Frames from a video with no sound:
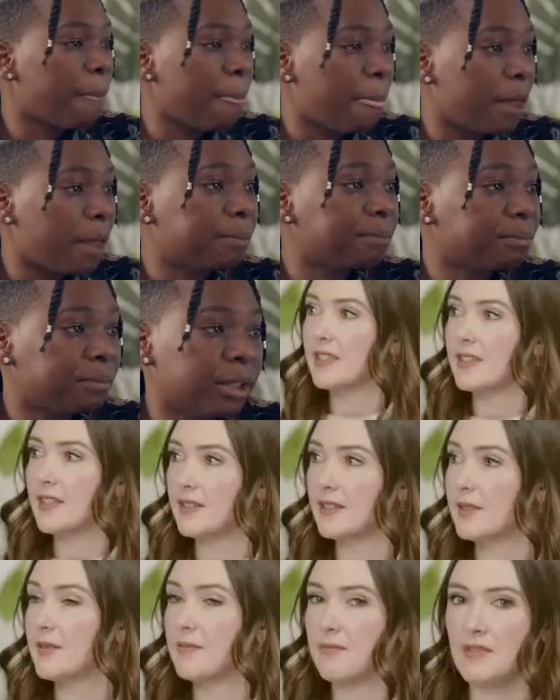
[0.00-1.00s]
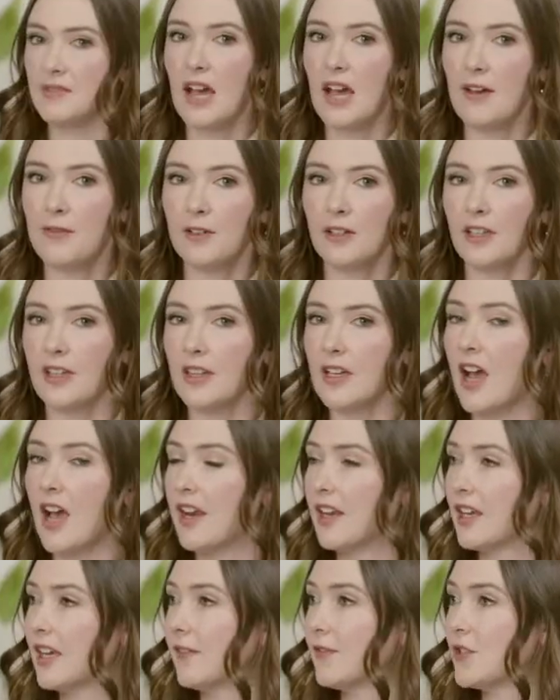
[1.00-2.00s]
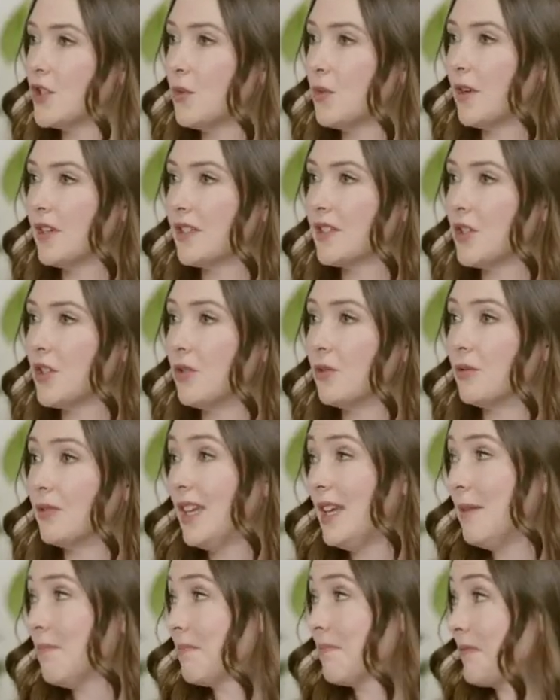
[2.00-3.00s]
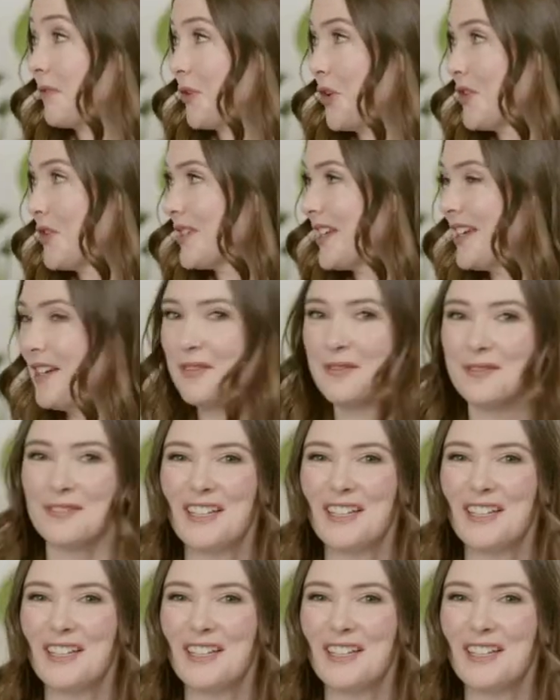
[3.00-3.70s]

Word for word: Yeah, this yeah. is definitely the kind of gift you'll want to keep for yourself.